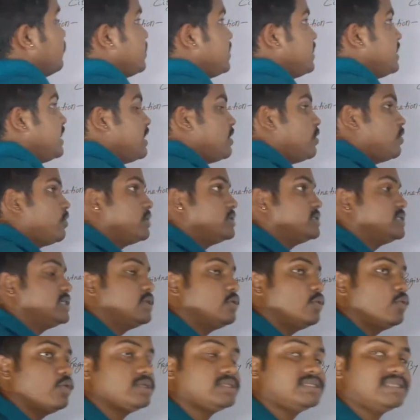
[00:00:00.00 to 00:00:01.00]
Indian origin
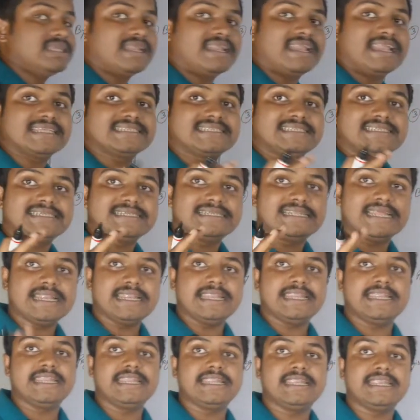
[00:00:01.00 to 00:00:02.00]
who is a
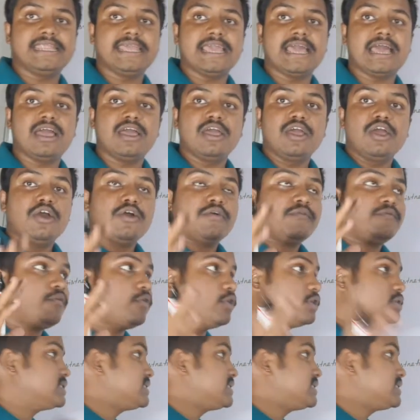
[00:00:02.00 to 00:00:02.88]
resident in India for